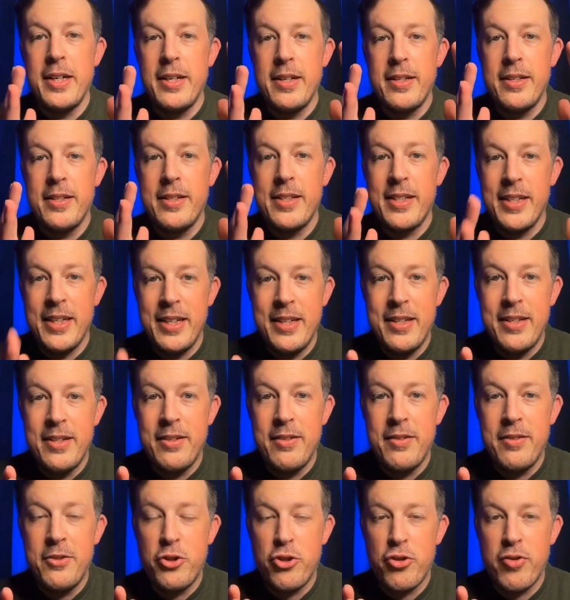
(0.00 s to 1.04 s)
it is
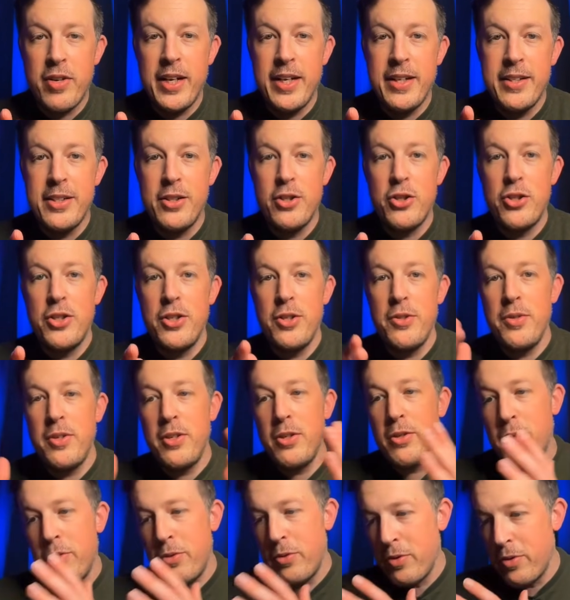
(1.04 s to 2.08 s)
in transit to
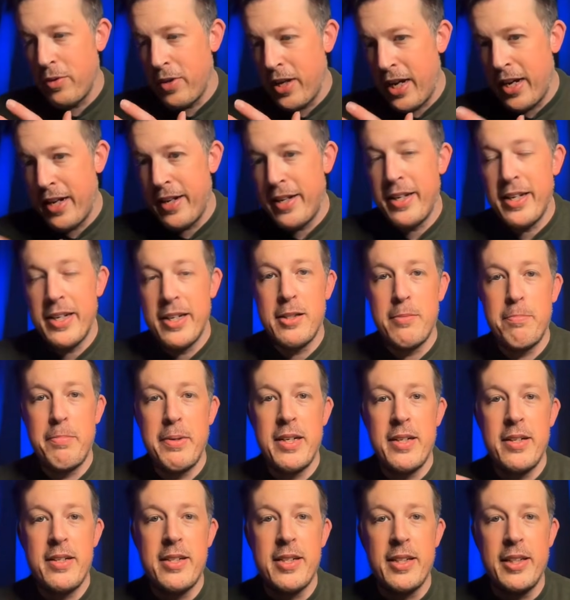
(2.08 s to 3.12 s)
you, and it has
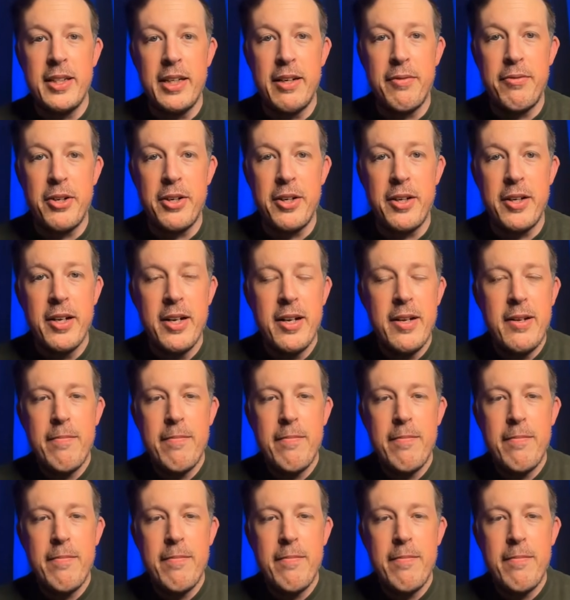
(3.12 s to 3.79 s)
been delivered.